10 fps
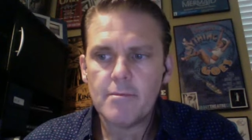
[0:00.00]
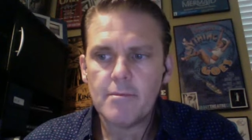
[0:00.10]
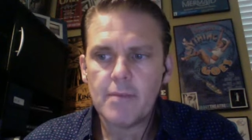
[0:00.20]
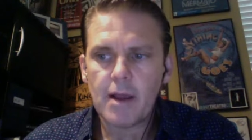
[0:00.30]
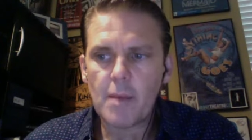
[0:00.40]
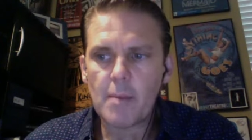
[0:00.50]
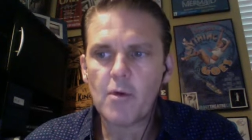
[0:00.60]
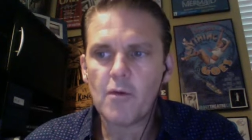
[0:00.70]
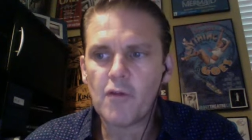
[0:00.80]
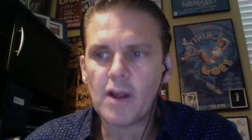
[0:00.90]
I remember
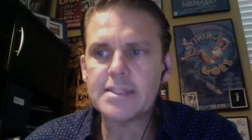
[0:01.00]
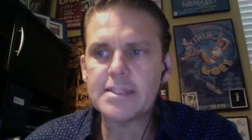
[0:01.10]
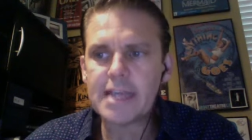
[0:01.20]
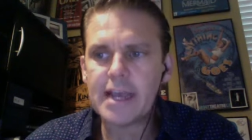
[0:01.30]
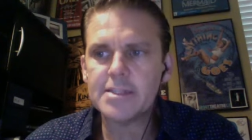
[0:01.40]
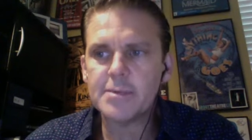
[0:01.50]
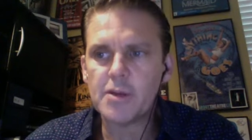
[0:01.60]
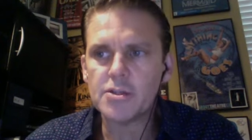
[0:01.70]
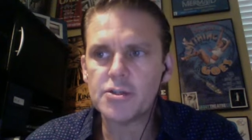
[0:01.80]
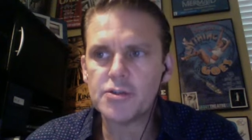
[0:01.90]
her friend saying to me on
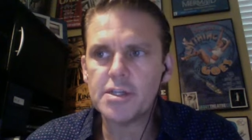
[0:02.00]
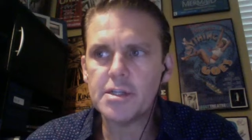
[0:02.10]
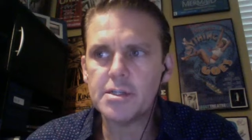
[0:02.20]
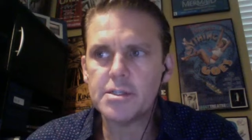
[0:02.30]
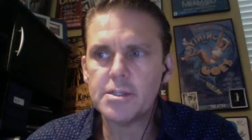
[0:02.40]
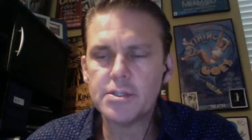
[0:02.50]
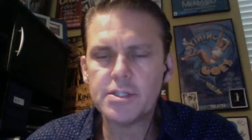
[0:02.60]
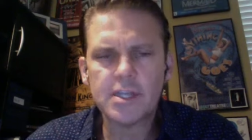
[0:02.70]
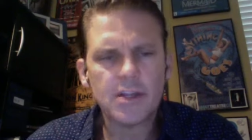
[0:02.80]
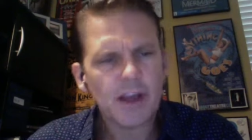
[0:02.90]
the street, she
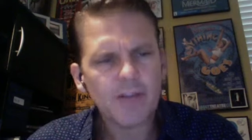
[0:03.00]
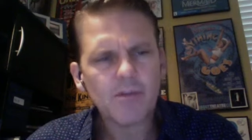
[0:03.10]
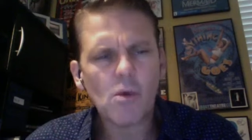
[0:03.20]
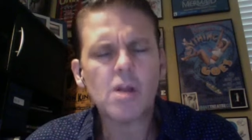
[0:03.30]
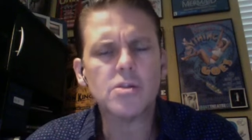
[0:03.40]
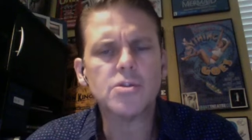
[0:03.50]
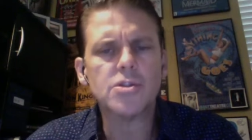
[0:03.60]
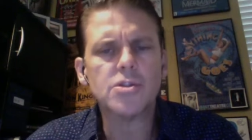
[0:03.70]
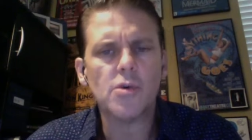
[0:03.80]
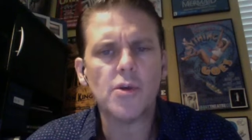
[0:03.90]
said, You have to walk a little
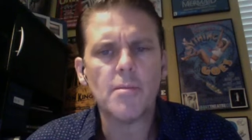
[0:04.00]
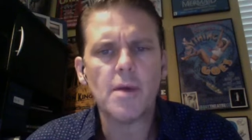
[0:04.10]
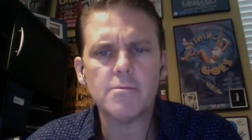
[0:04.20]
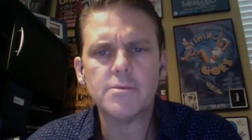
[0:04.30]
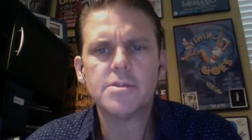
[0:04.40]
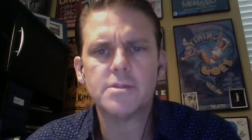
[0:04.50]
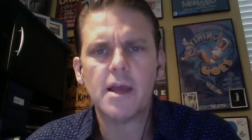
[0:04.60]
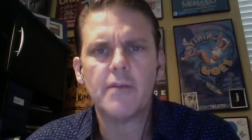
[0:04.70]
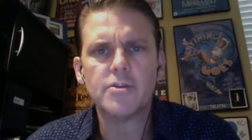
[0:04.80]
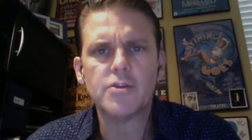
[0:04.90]
slower. Your mom's
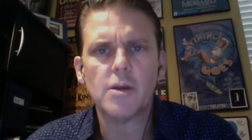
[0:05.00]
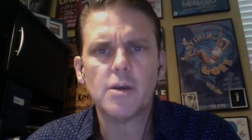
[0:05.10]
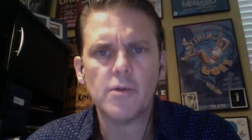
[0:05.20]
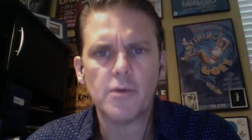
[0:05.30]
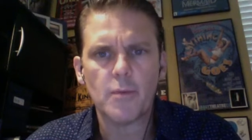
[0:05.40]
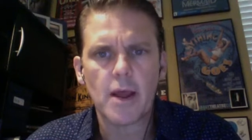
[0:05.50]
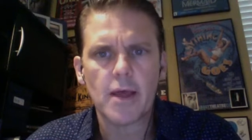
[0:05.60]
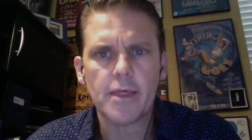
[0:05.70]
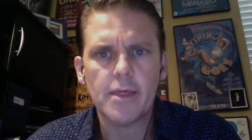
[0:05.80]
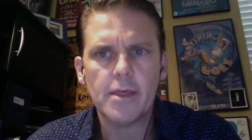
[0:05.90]
having trouble with her
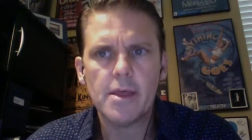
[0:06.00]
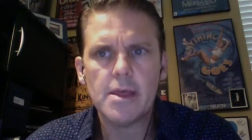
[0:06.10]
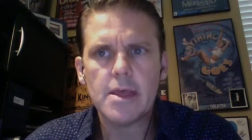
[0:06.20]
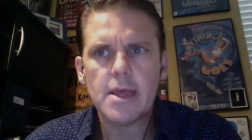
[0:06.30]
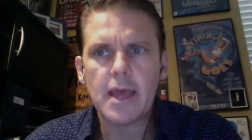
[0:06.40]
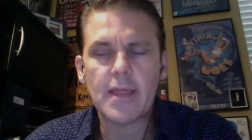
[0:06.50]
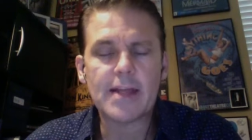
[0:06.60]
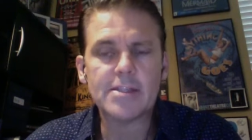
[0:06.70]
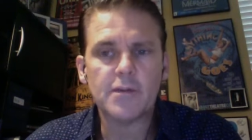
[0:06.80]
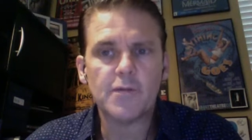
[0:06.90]
breath. And
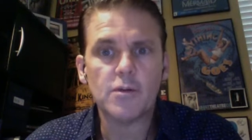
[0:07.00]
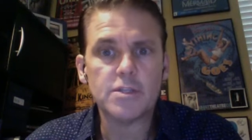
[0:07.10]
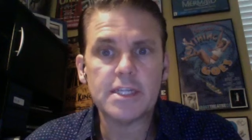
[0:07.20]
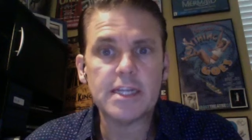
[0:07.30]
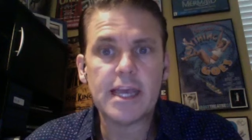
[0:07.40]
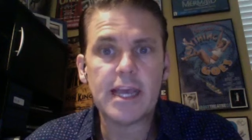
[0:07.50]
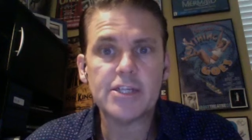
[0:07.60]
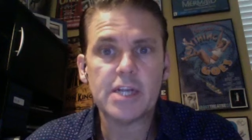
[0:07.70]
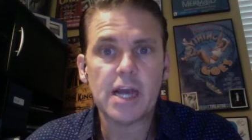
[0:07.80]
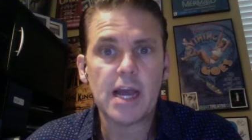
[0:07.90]
that's the first
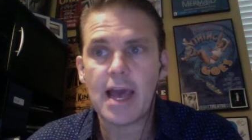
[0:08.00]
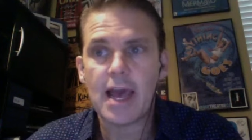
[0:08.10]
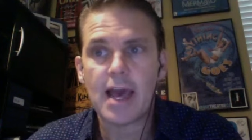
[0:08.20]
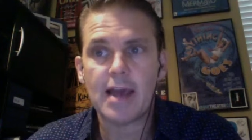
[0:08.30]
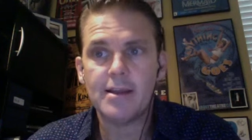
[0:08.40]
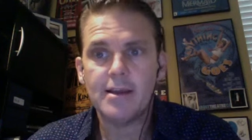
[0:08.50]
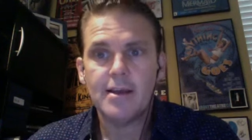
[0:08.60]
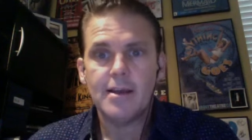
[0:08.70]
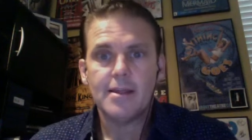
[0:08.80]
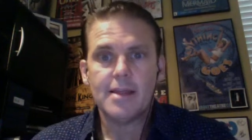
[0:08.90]
indication I had
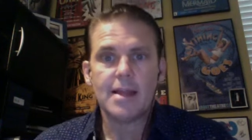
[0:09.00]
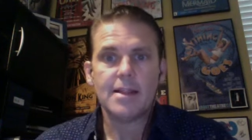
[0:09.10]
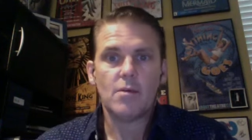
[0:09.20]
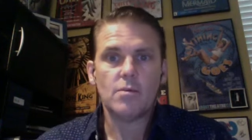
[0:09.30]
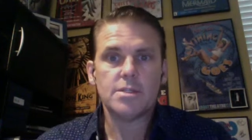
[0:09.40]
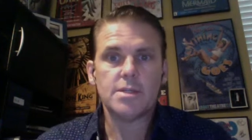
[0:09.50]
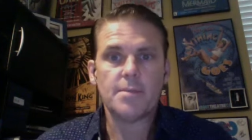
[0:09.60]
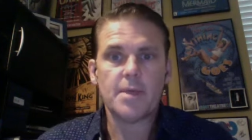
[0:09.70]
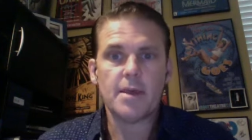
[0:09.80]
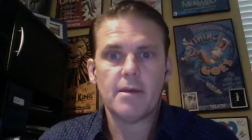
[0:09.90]
that there was
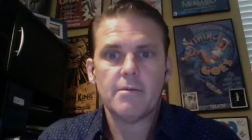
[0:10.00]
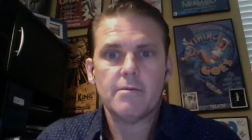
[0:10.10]
something